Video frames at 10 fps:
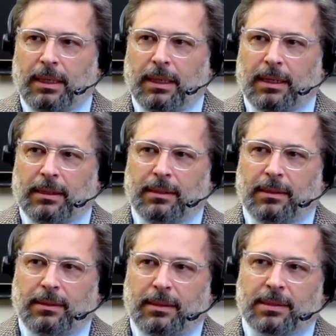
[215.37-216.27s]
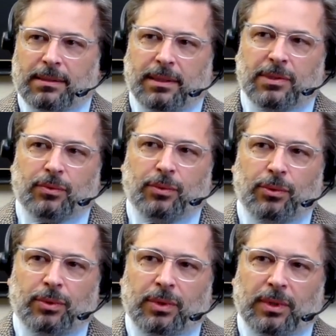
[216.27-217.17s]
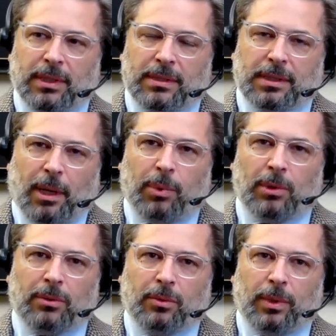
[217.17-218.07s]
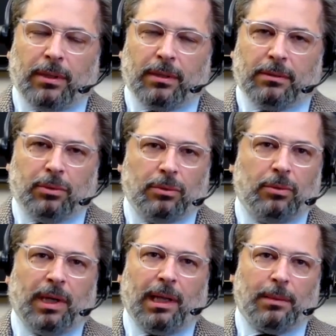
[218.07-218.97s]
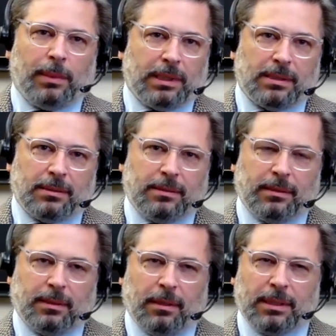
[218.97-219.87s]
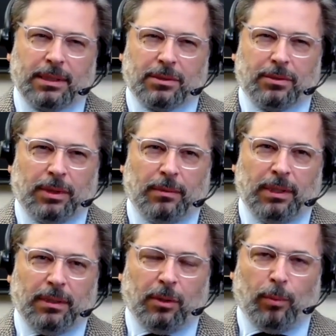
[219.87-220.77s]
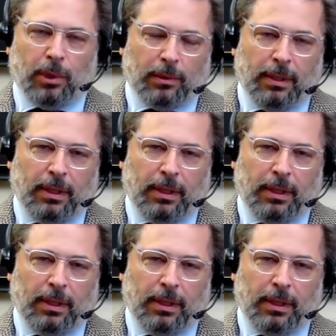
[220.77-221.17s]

And this, this route is coupled with two elements that are extremely noble.